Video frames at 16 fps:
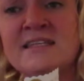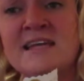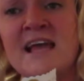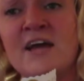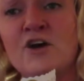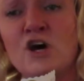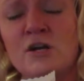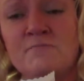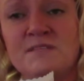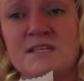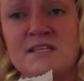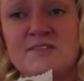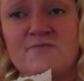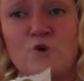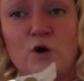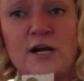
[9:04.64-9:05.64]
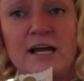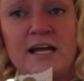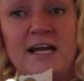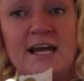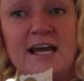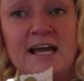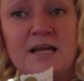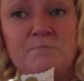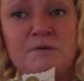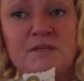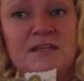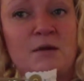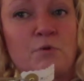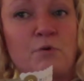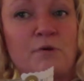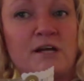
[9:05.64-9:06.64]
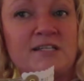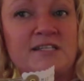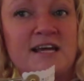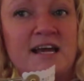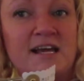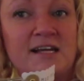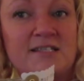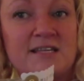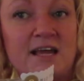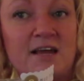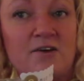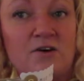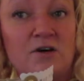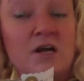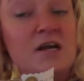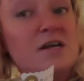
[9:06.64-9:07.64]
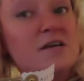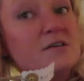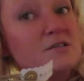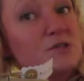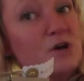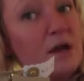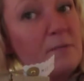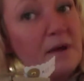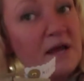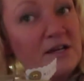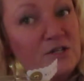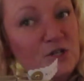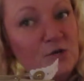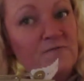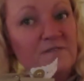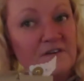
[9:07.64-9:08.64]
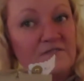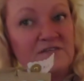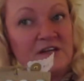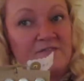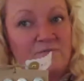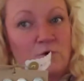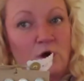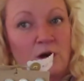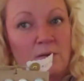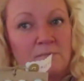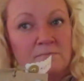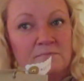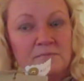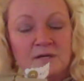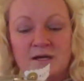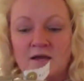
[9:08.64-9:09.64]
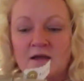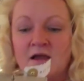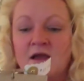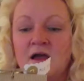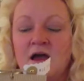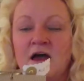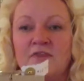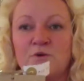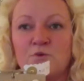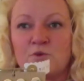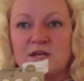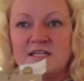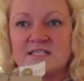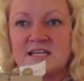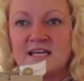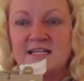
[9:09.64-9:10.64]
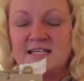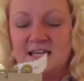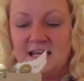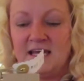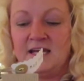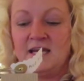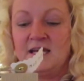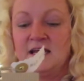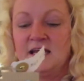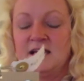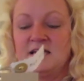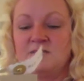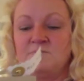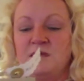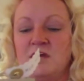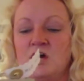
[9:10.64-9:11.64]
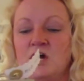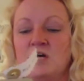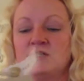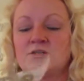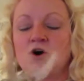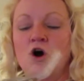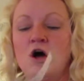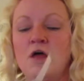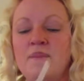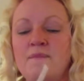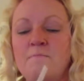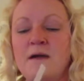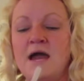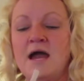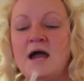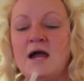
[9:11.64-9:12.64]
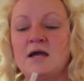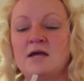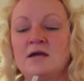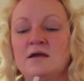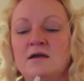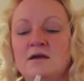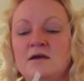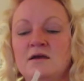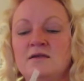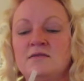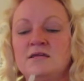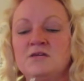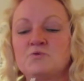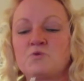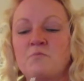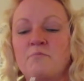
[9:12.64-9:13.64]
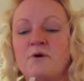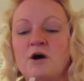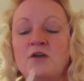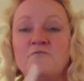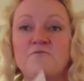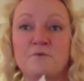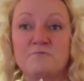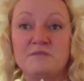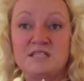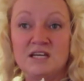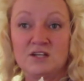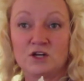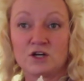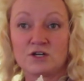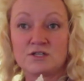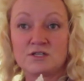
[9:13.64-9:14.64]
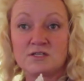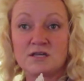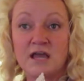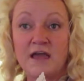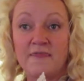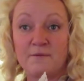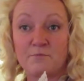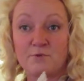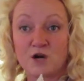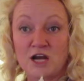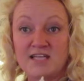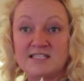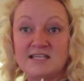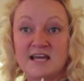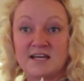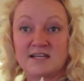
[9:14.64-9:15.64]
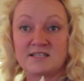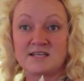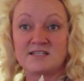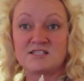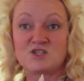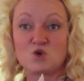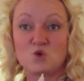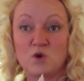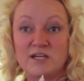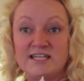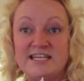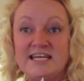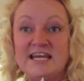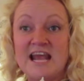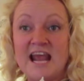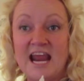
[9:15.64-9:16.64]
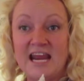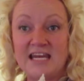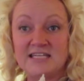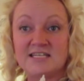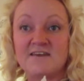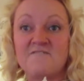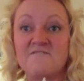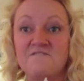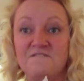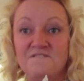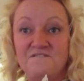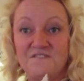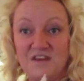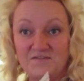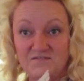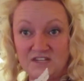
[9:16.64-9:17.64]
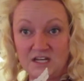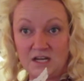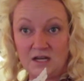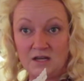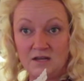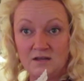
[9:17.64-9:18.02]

the tag on them says $4.99, but they were red tag sale. So I paid $2.50 for them. And the reason I did is because on the back, these were bought from Dillard's, and the price tag says $28.50.